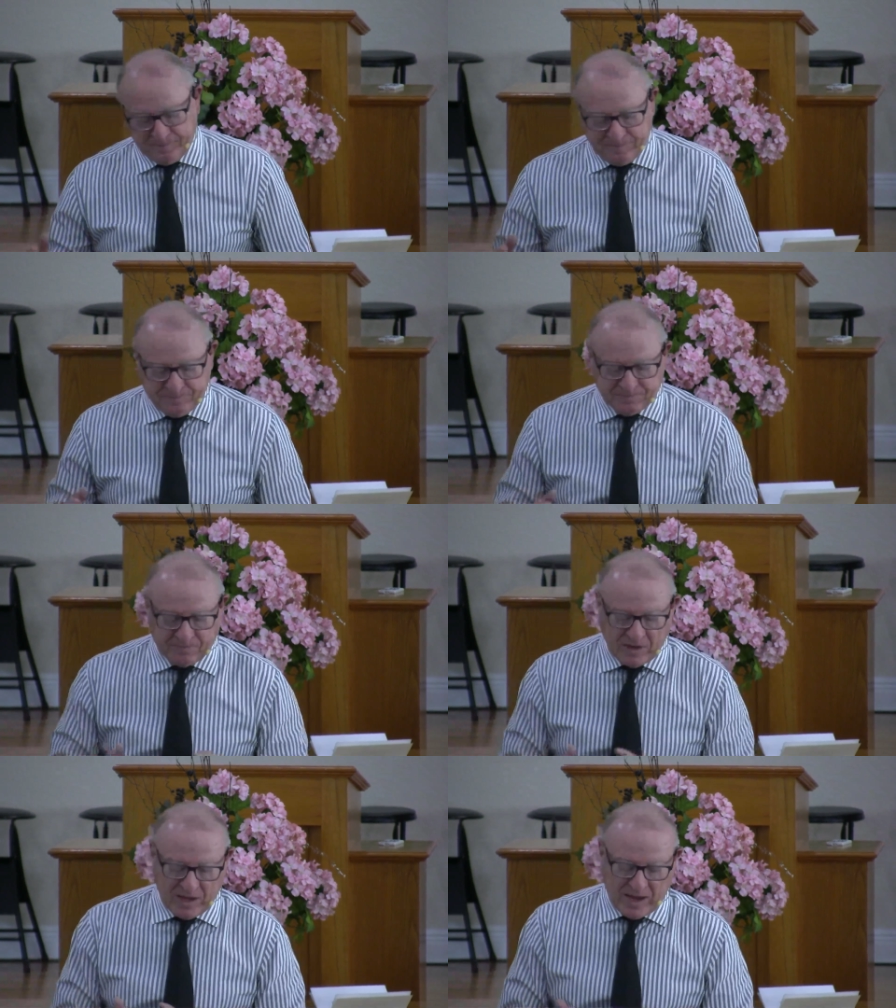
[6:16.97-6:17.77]

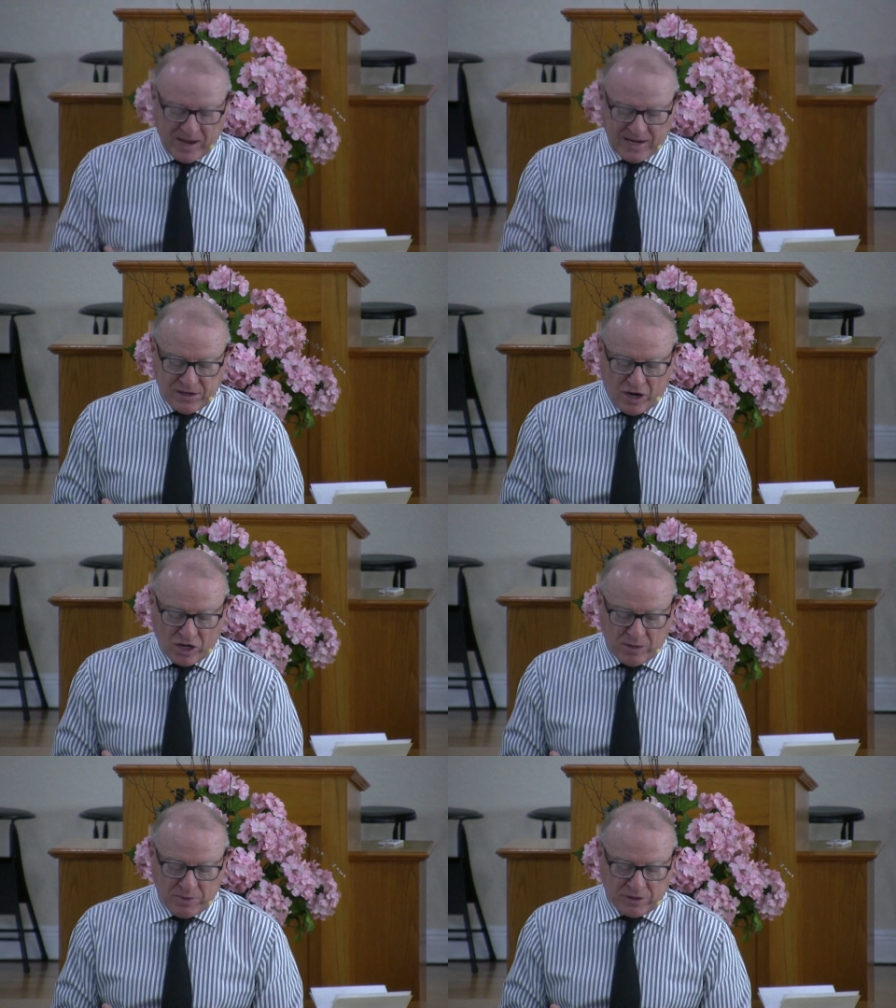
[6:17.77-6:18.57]
a
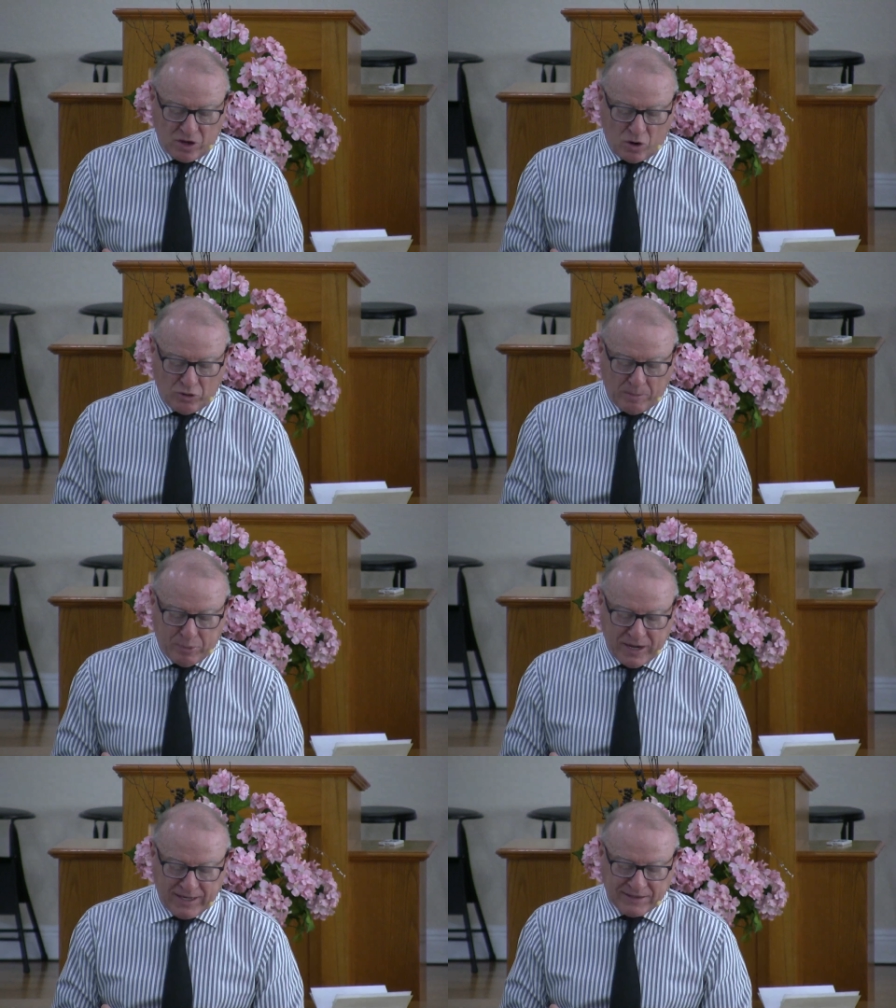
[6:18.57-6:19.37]
document called the
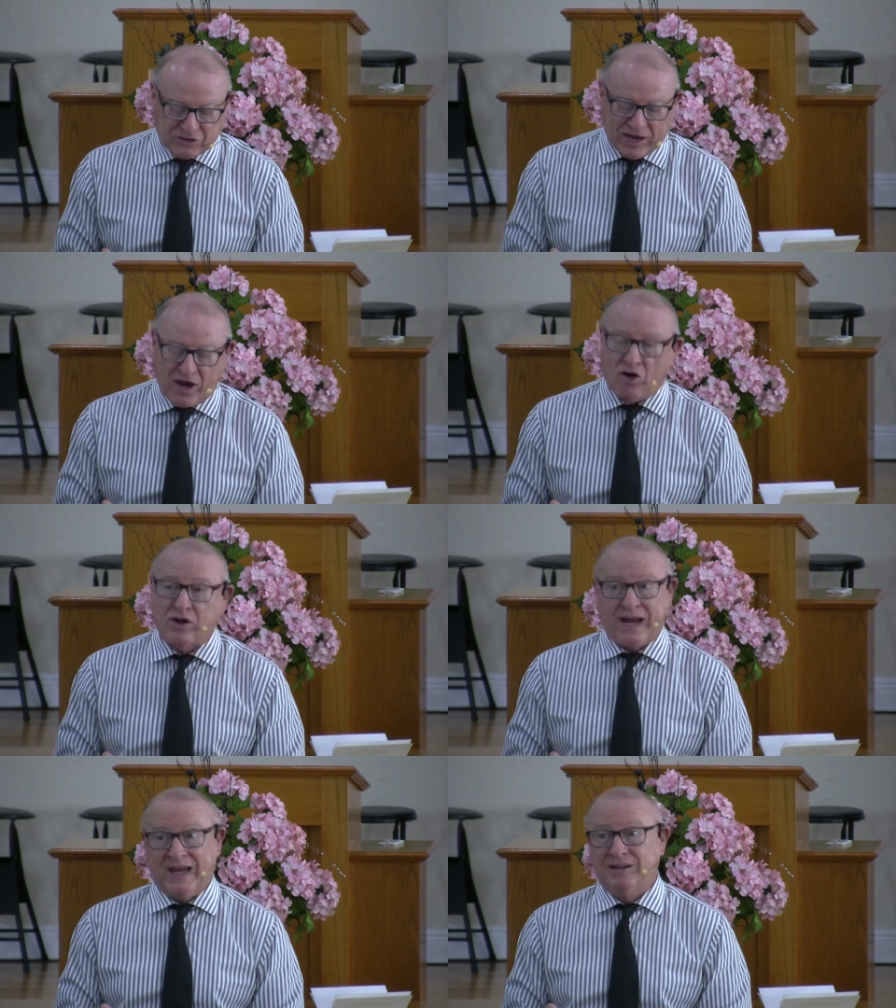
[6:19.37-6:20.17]
Ping Tsao
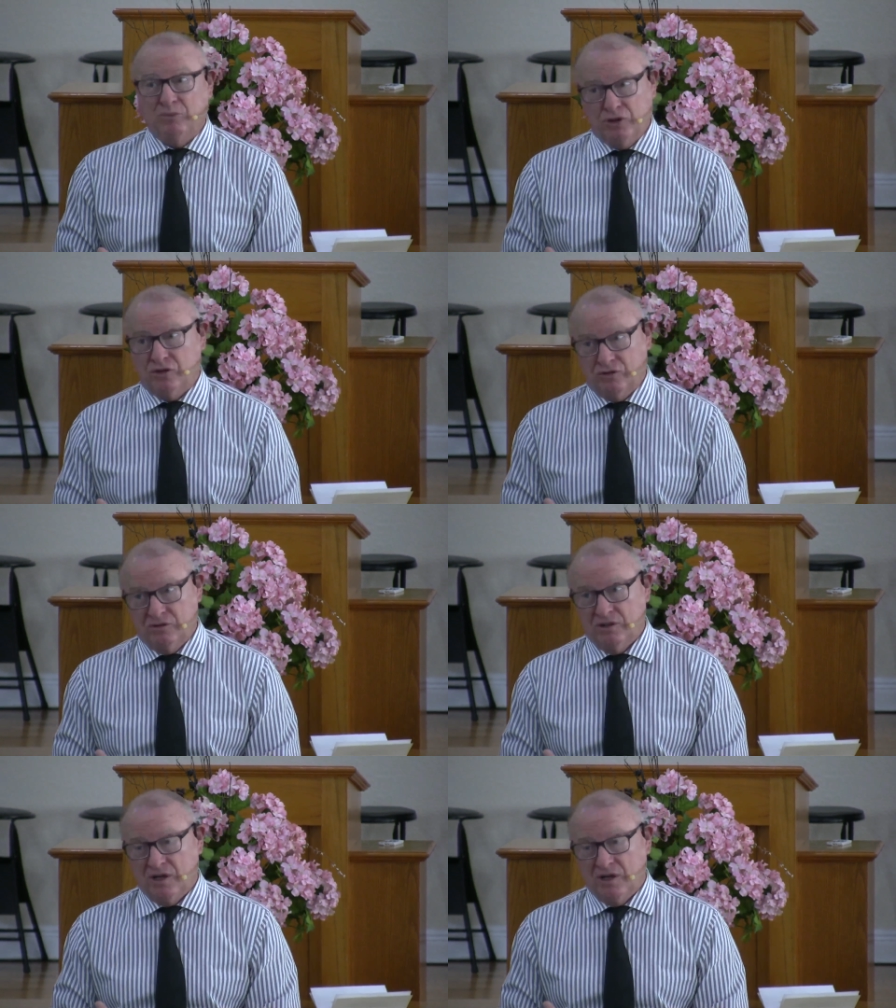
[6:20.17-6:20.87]
Can Mu.